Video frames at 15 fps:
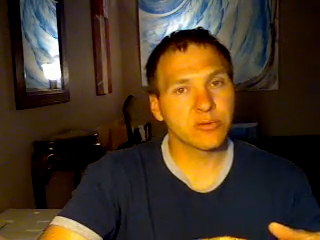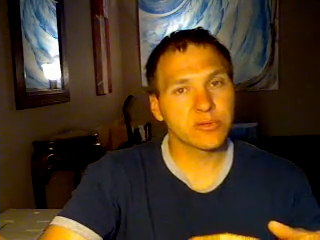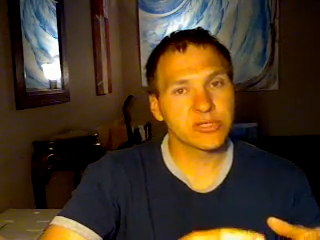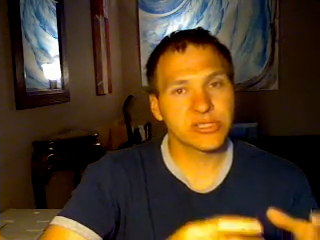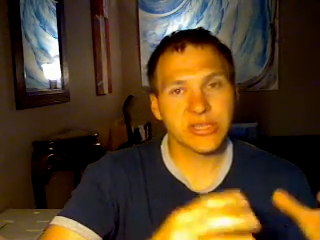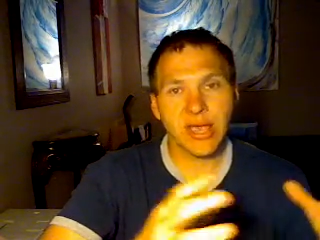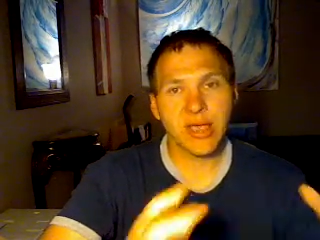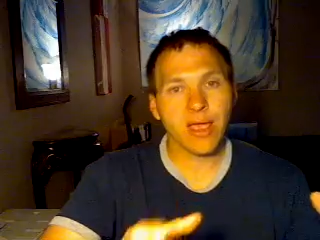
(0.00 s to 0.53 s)

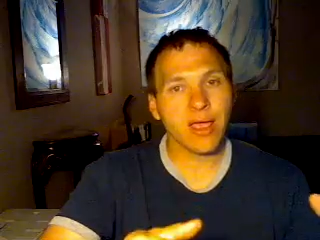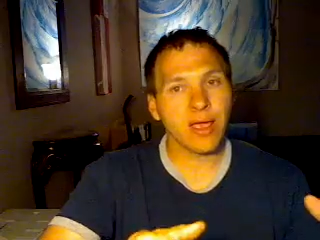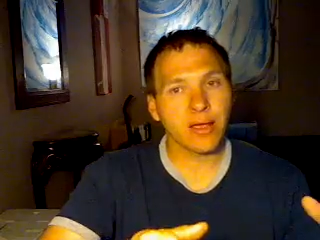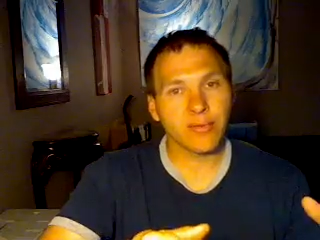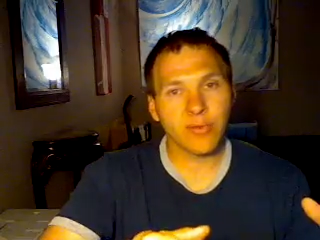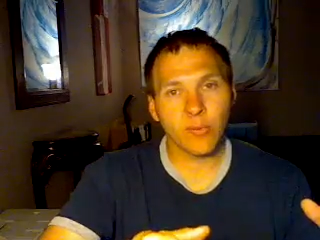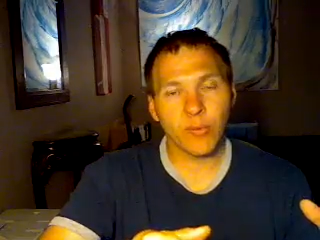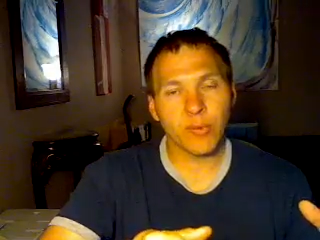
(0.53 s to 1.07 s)

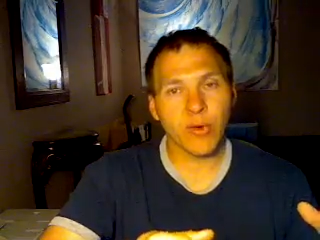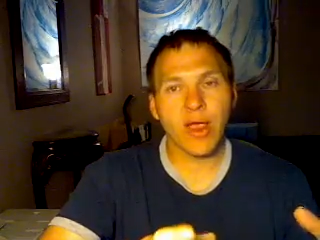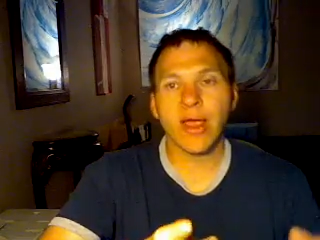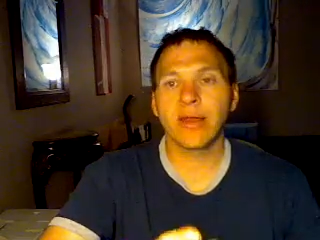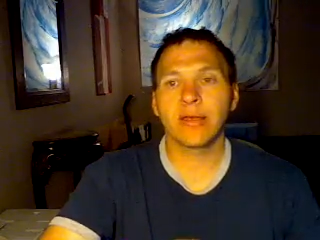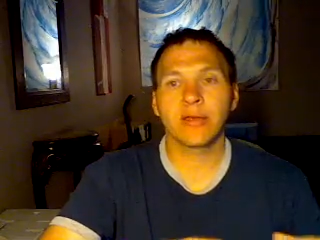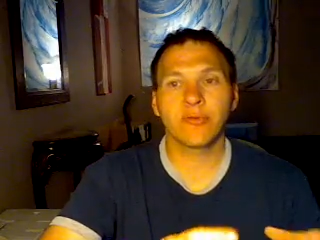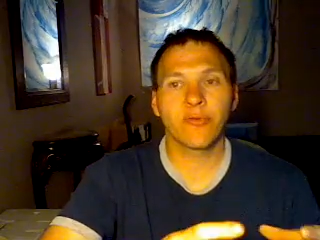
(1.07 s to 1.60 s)
saying that we were
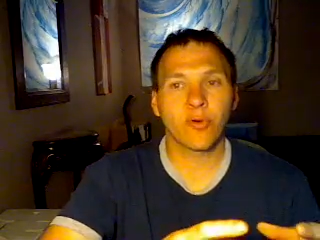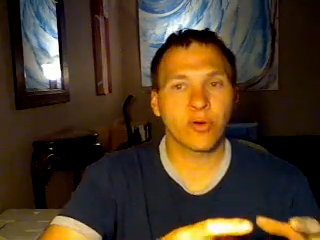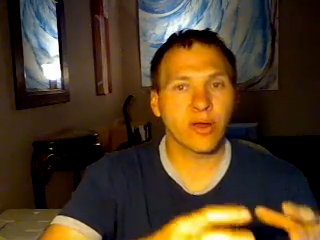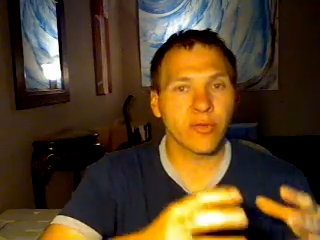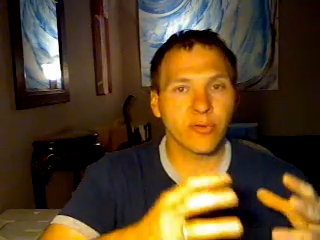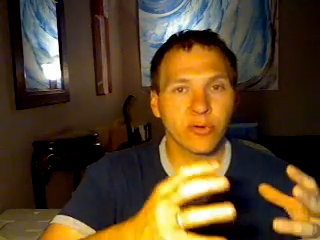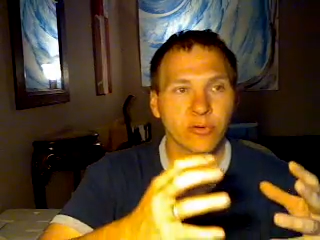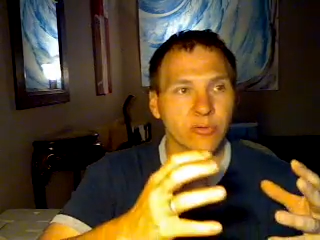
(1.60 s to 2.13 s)
heading for
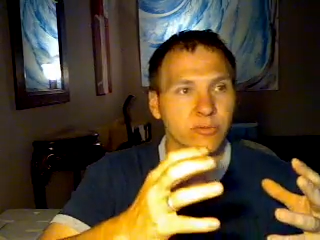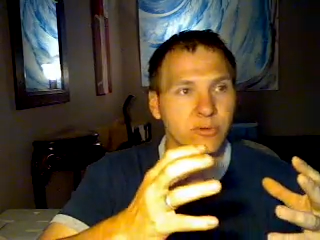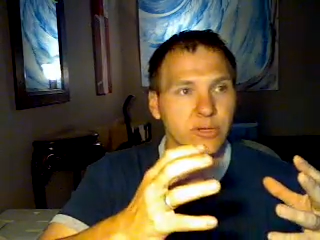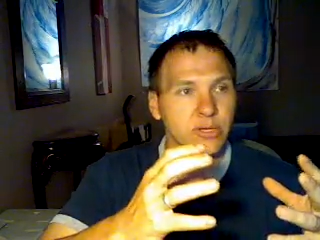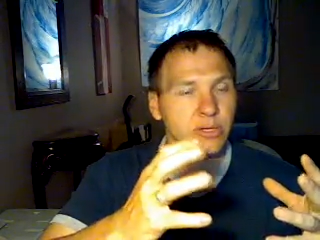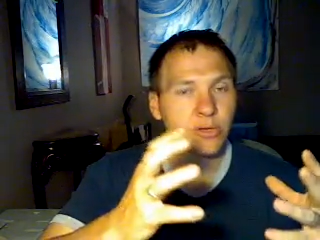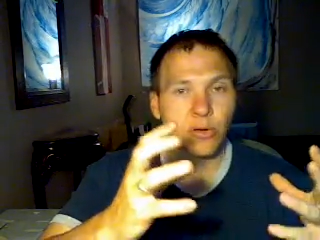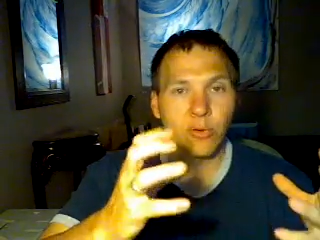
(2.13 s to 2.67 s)
another,
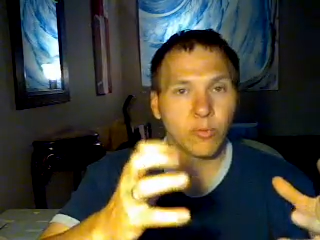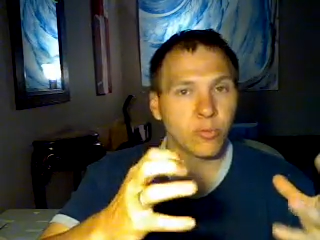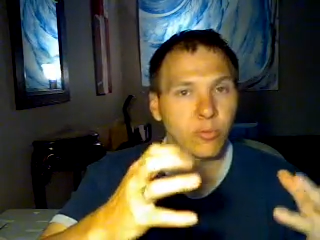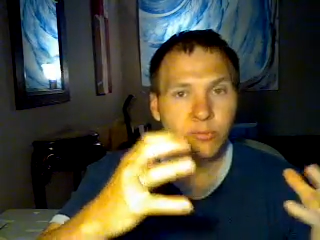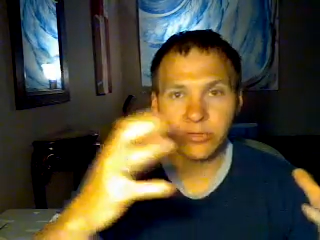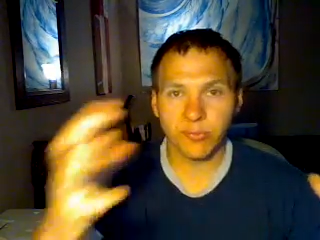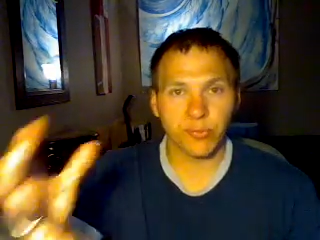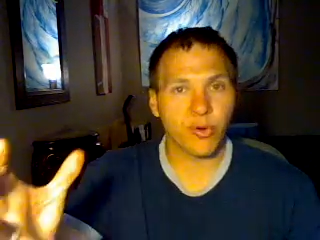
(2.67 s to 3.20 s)
you know,
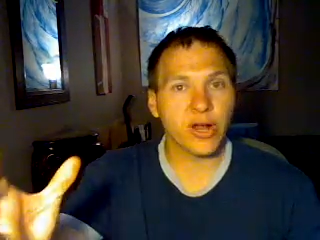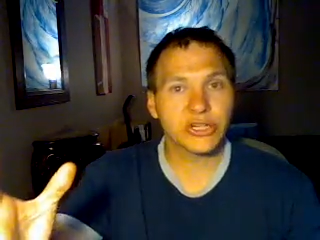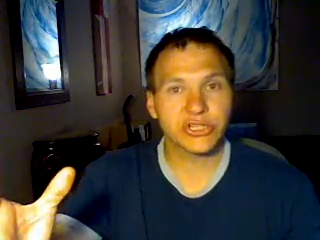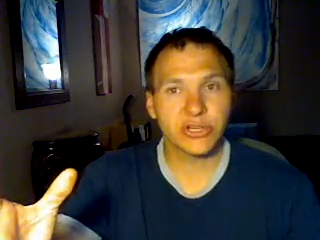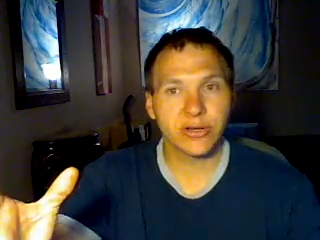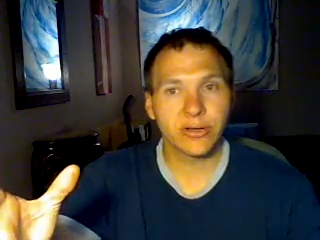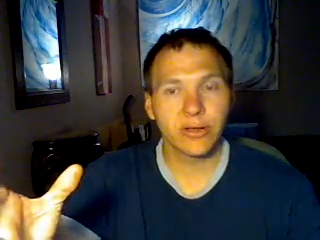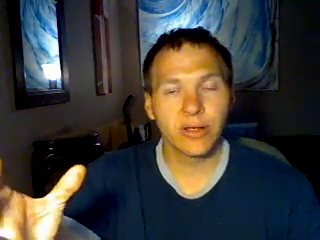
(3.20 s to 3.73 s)

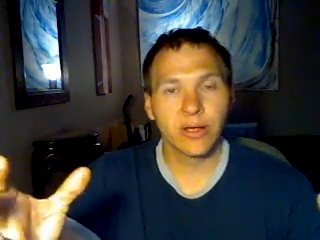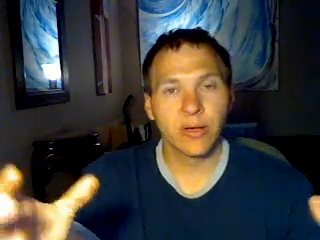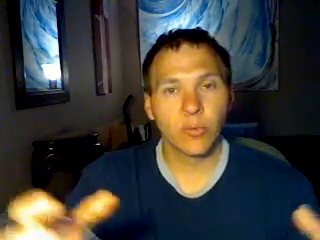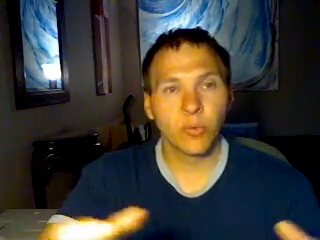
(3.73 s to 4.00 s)
depression.